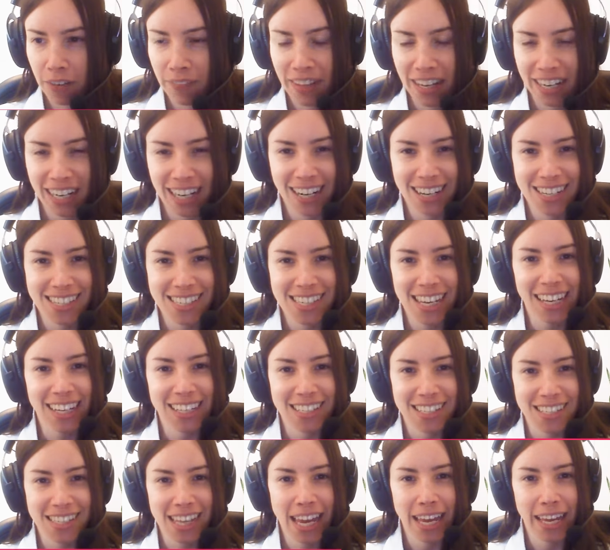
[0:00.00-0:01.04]
on that kind of
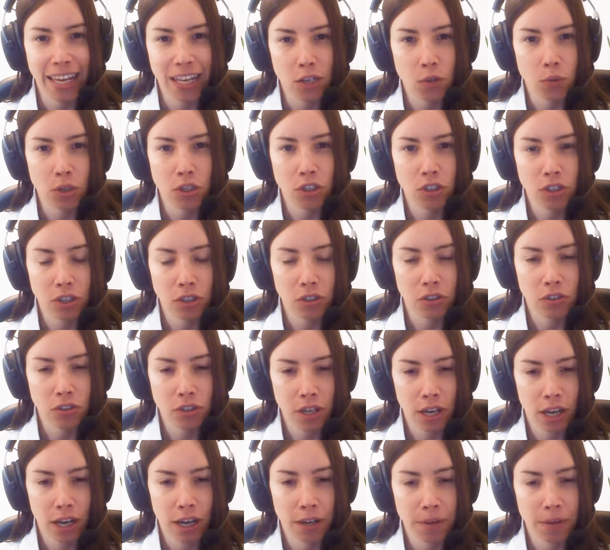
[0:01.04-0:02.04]
second stage, which is,